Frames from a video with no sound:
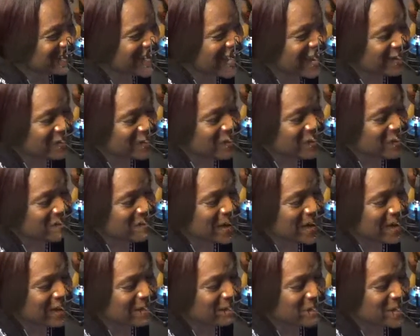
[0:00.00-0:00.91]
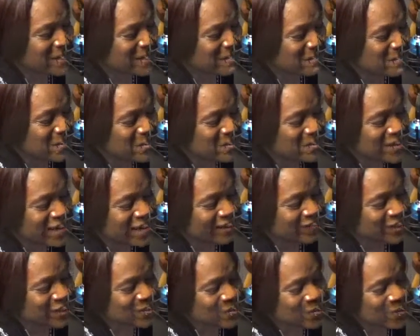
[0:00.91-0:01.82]
That reminds me of the movie
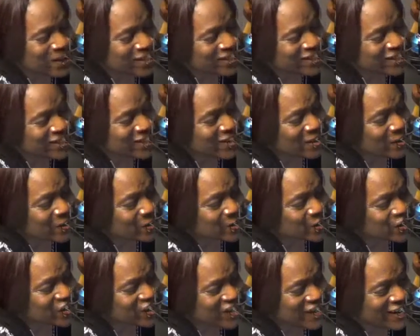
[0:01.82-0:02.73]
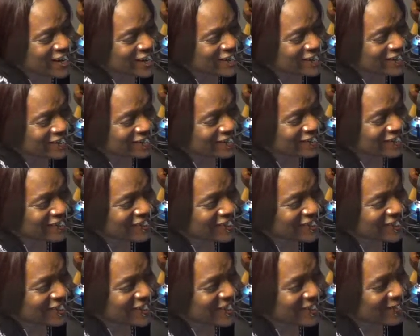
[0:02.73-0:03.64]
I was watching called Shane.
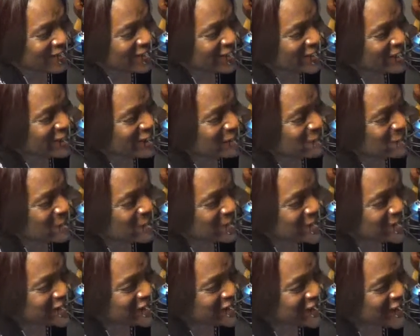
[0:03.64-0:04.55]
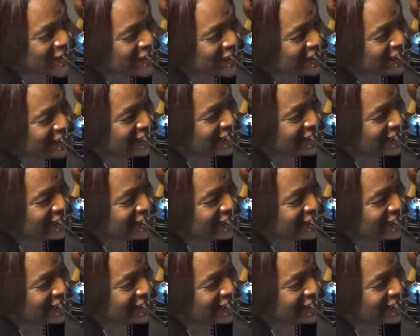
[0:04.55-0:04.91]
You ever heard the movie Shane?